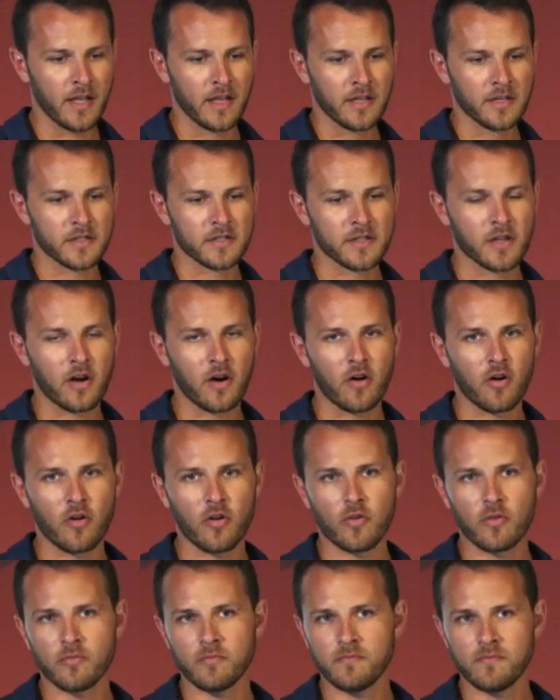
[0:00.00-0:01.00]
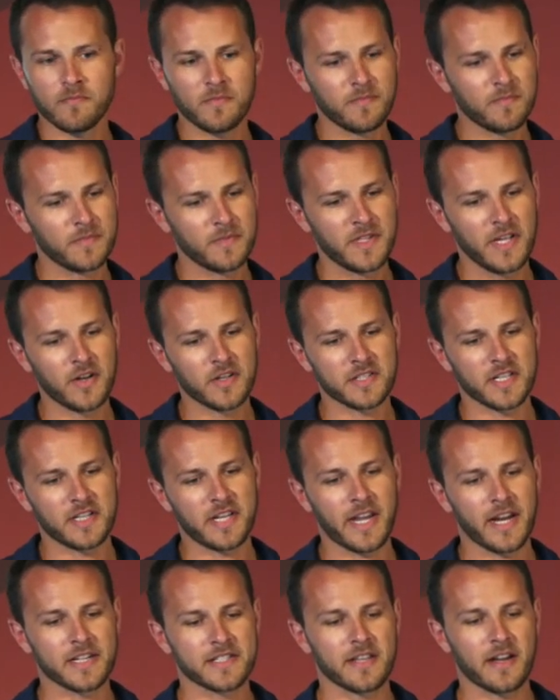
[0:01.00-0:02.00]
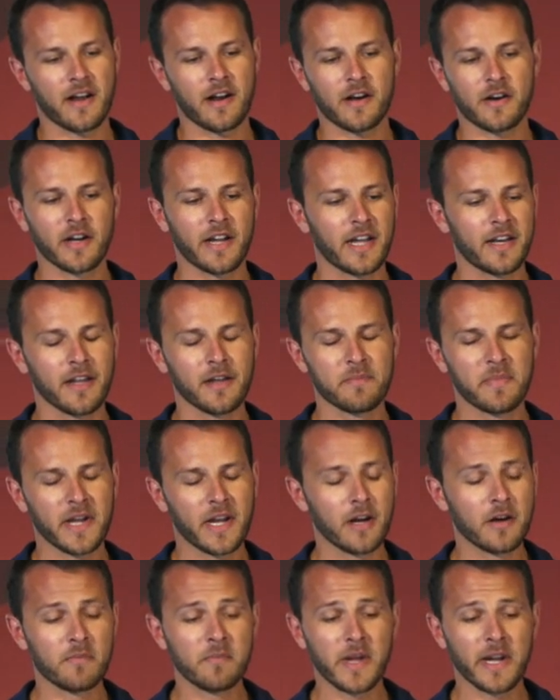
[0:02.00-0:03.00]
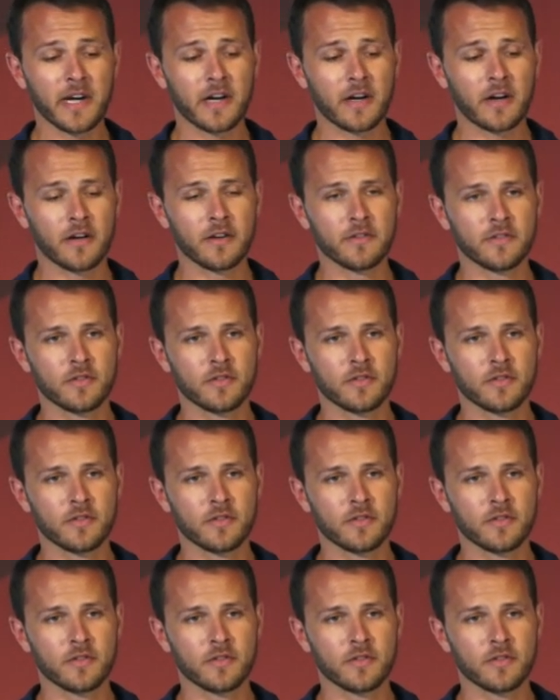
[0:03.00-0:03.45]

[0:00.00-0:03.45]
So DDoS attacks are getting bigger and bigger.